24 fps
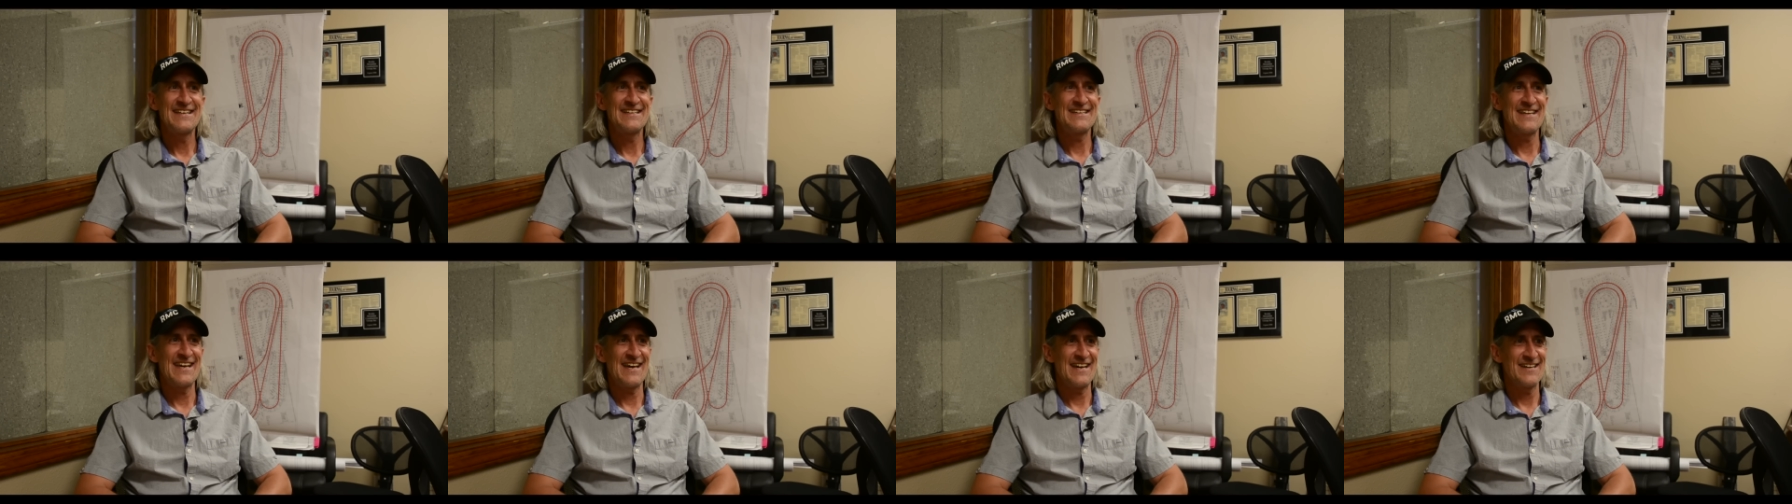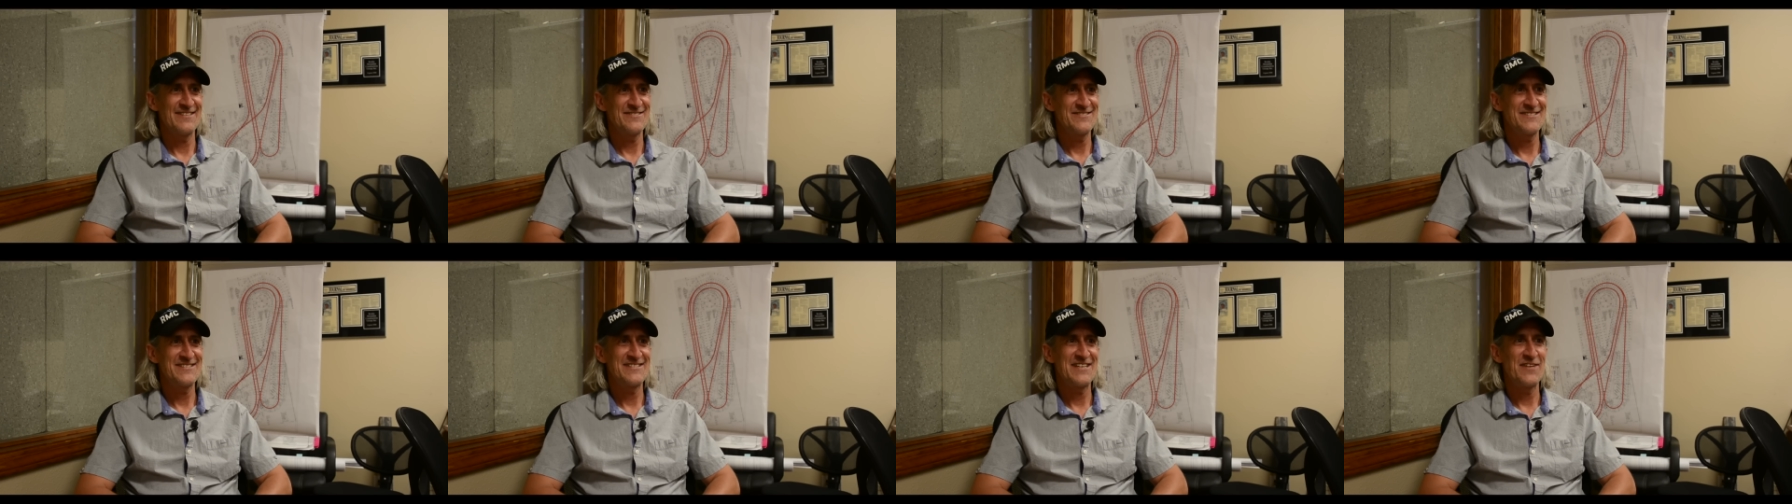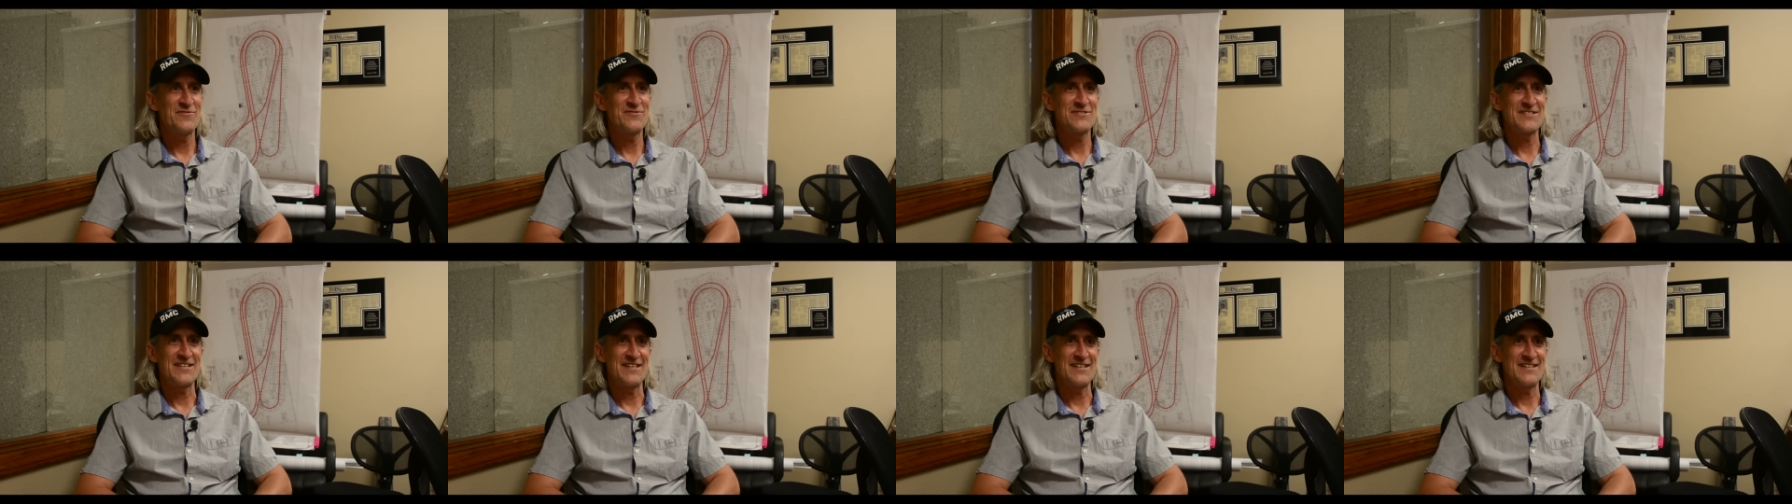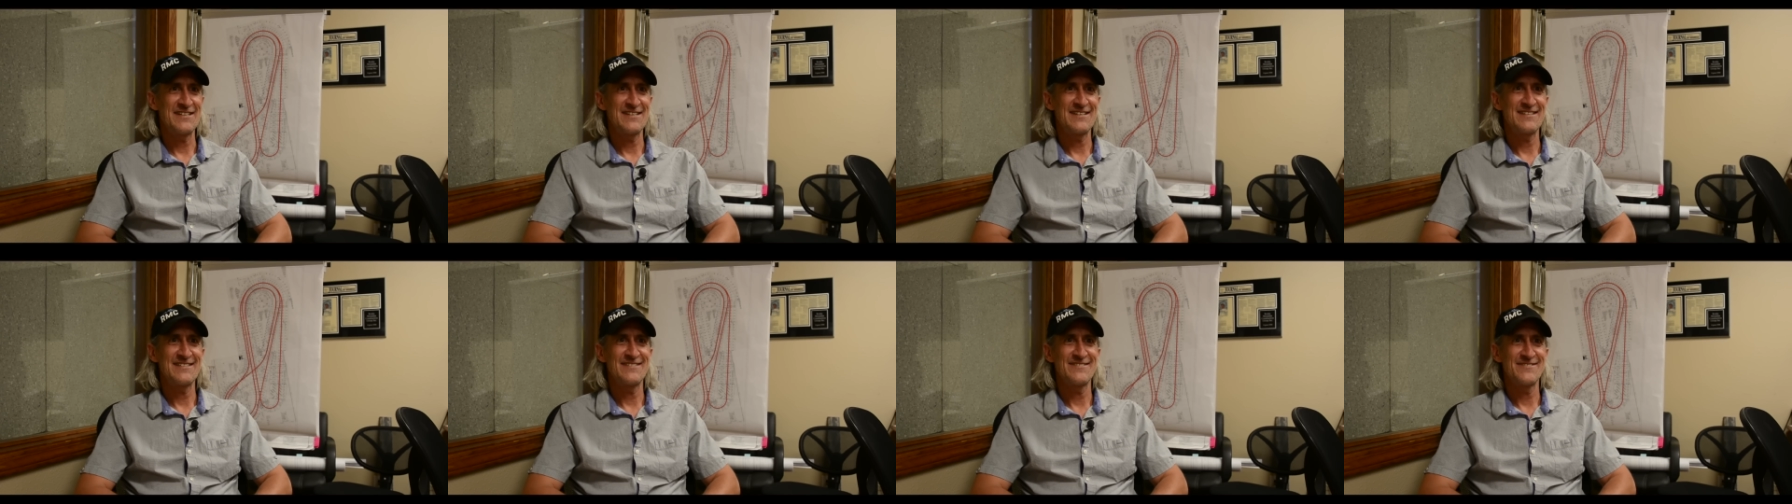Yeah, it was
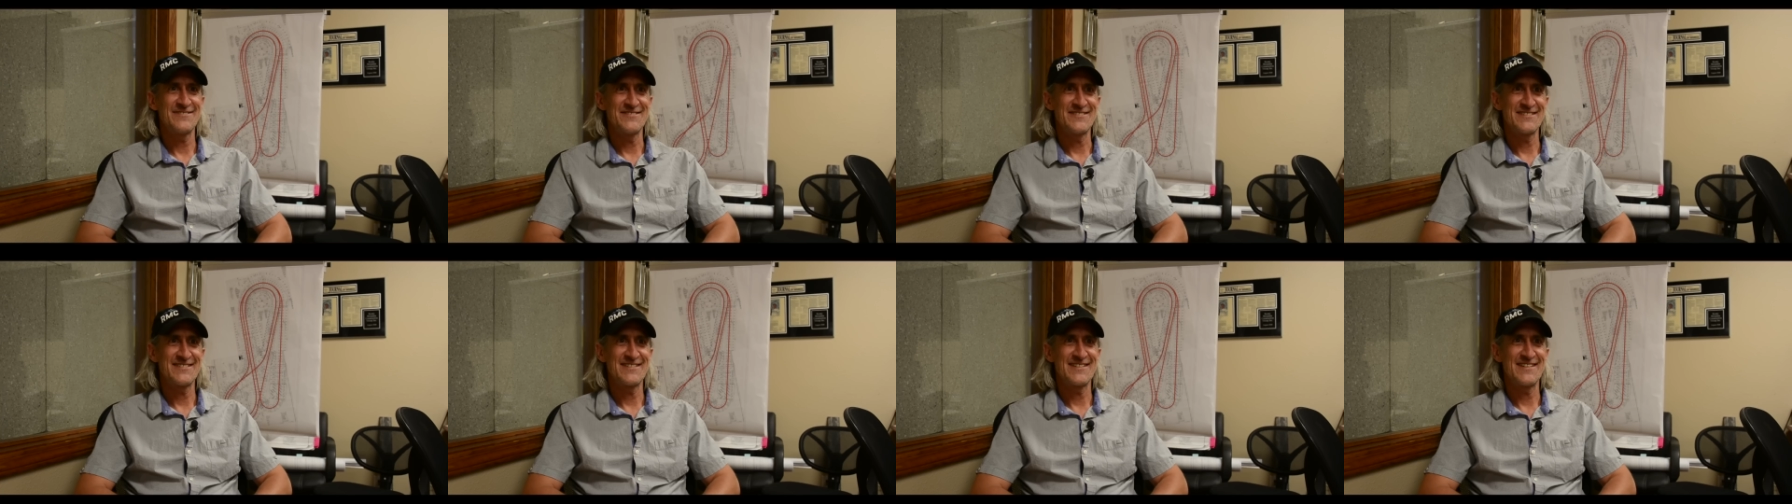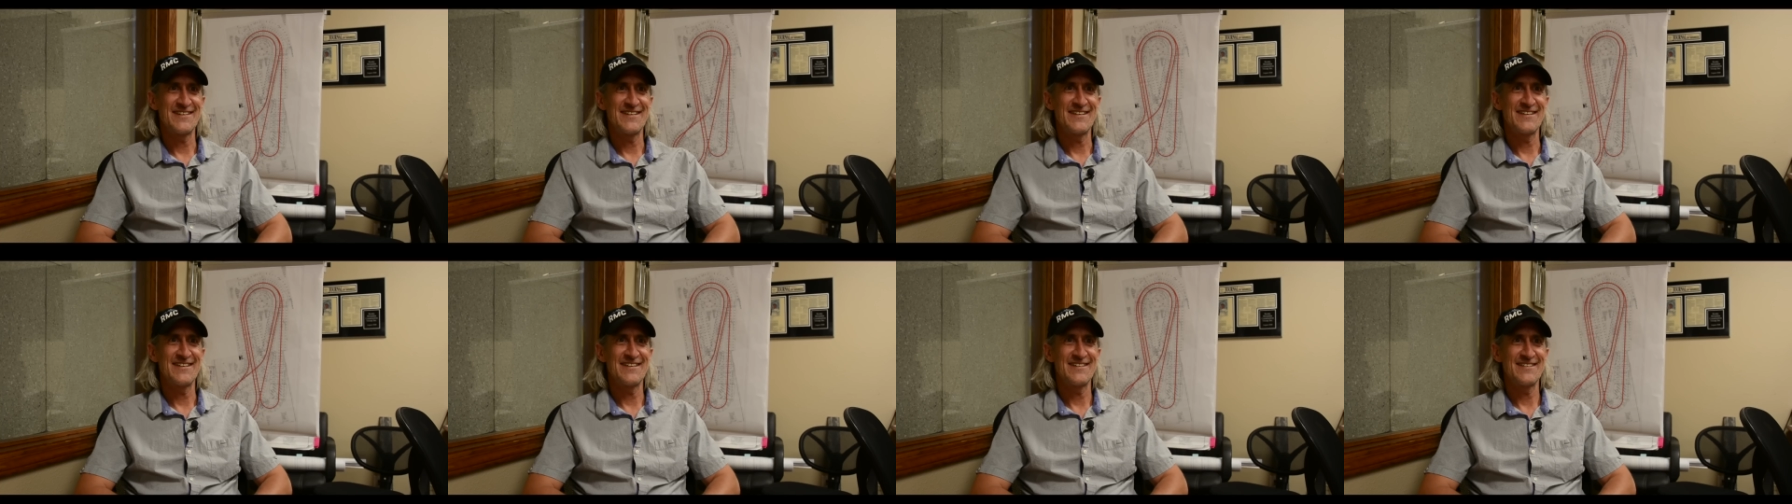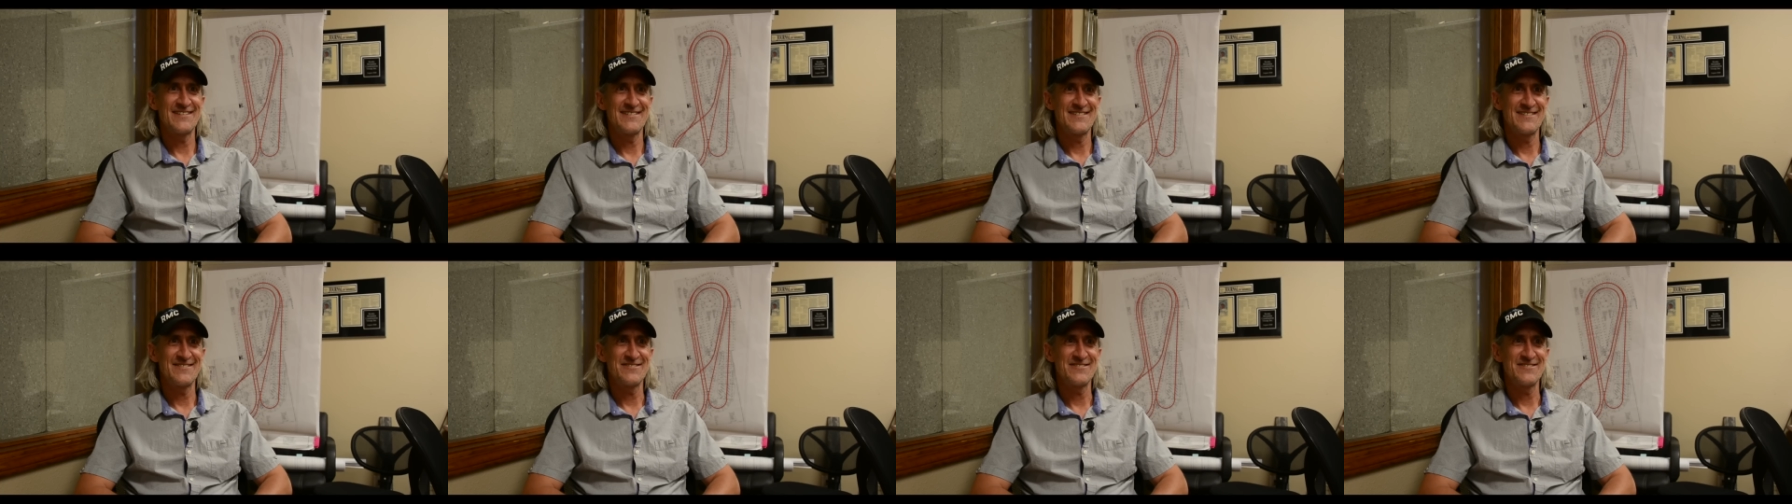devastating. It was, uh,